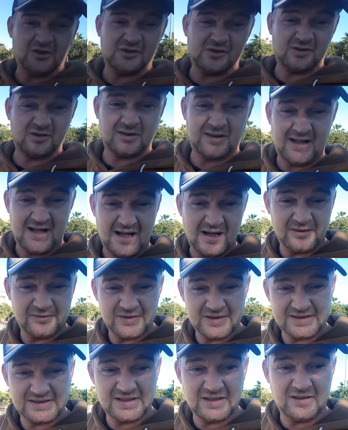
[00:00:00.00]
is I'm going to
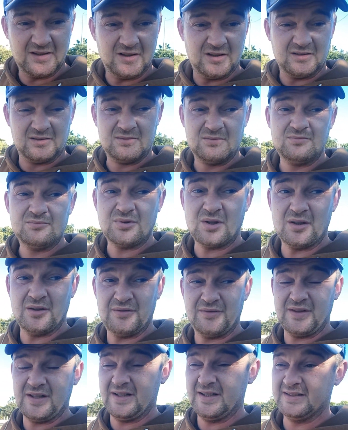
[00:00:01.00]
harvest it all, probably
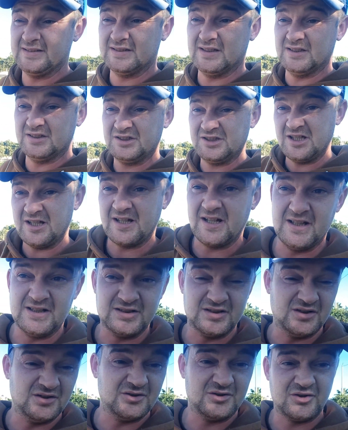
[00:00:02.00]
feed it to chickens
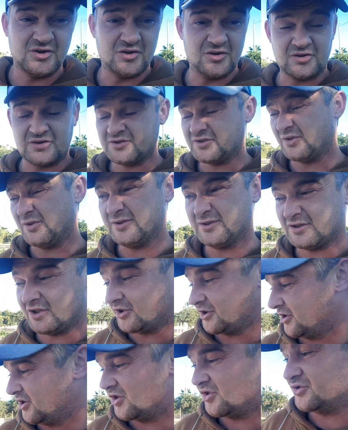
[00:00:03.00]
and ducks, so it's not
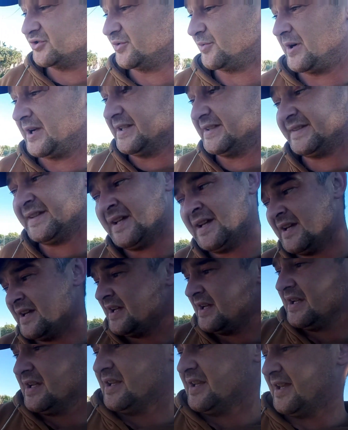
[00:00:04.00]
going to go to waste.
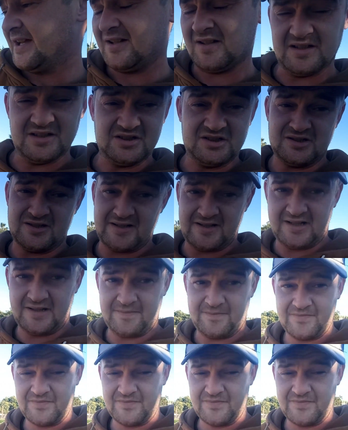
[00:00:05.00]
They'll enjoy it.